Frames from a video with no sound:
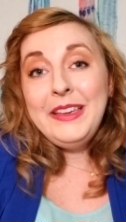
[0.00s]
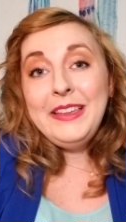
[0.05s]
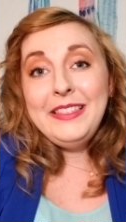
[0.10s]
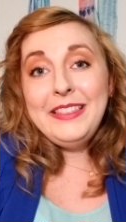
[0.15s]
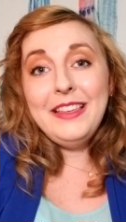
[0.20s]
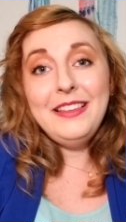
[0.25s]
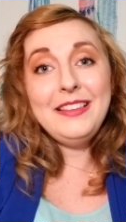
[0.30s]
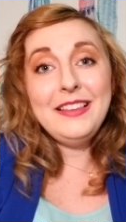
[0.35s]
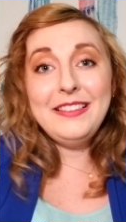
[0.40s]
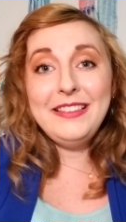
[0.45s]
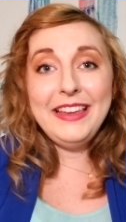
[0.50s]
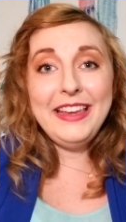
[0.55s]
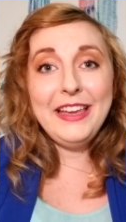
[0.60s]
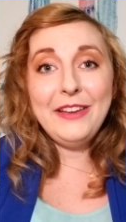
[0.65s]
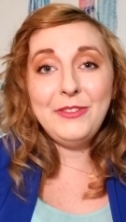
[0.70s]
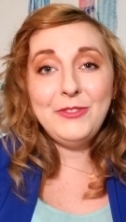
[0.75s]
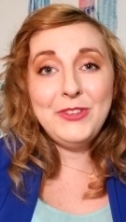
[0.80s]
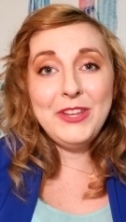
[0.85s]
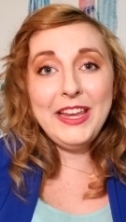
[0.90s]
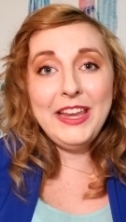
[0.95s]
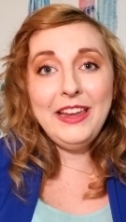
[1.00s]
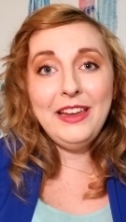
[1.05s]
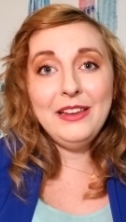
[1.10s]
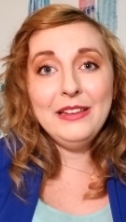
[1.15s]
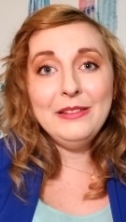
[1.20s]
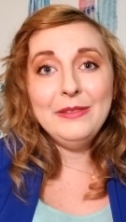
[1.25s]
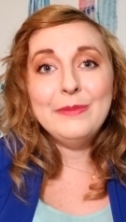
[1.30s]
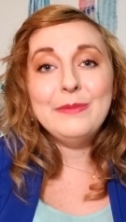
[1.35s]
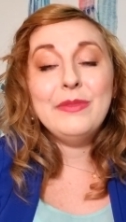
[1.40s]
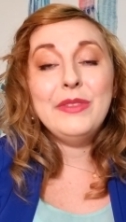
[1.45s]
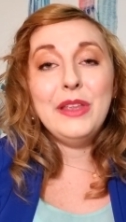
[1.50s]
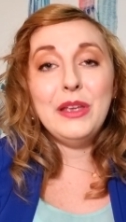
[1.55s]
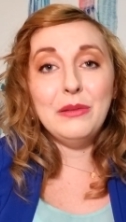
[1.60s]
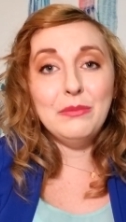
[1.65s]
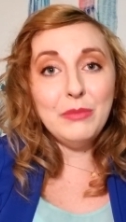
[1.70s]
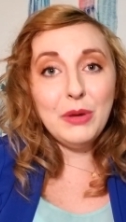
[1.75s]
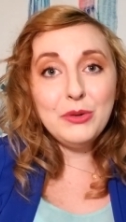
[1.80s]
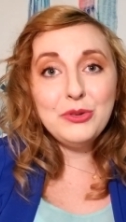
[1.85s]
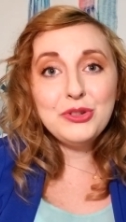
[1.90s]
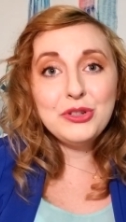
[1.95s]
This is EFT,
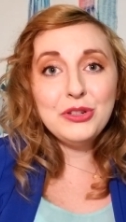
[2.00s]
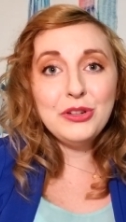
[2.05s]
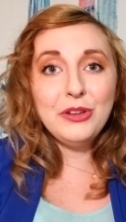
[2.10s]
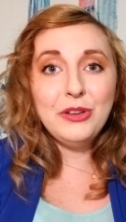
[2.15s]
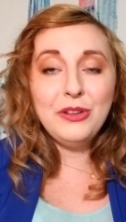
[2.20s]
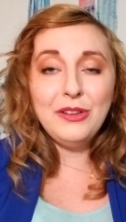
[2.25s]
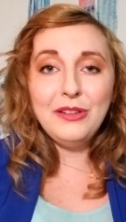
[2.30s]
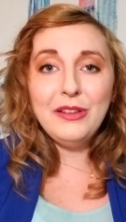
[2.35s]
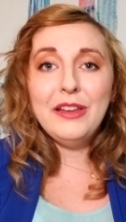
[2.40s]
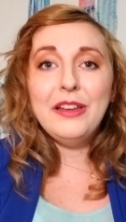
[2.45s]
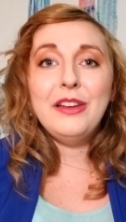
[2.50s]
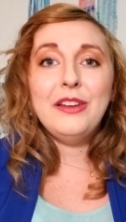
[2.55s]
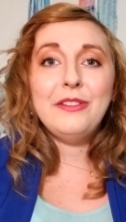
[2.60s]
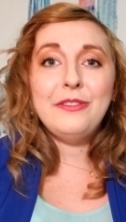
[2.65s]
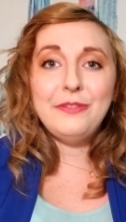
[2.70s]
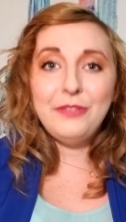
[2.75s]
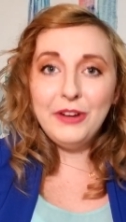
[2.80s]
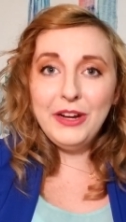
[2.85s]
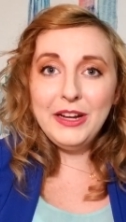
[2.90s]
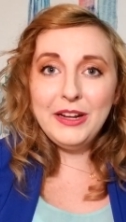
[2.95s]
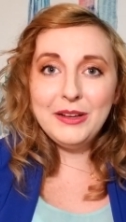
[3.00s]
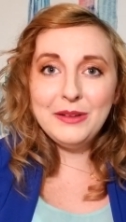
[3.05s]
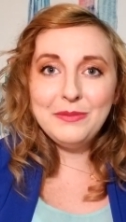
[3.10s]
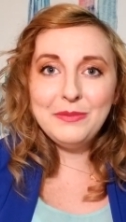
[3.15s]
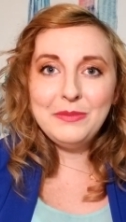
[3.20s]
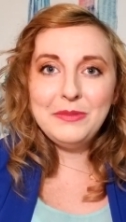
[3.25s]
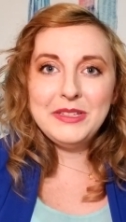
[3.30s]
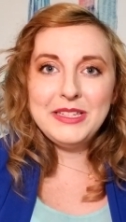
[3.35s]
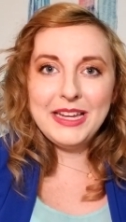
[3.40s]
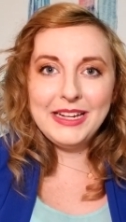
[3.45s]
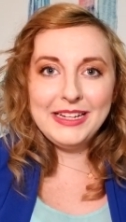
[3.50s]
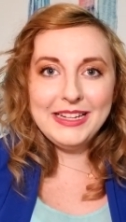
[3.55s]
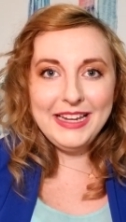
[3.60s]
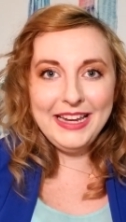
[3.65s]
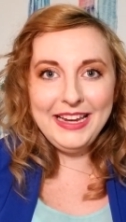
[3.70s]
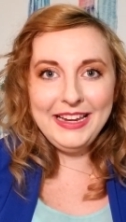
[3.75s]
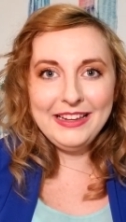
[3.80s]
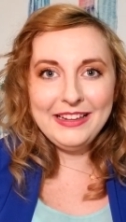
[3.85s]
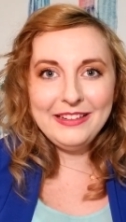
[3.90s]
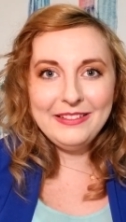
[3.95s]
Emotional Freedom
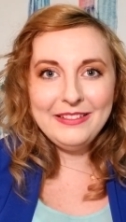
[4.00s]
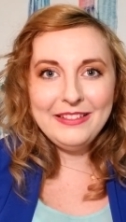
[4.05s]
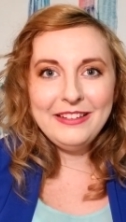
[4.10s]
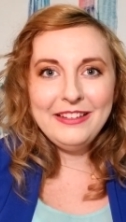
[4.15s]
Technique.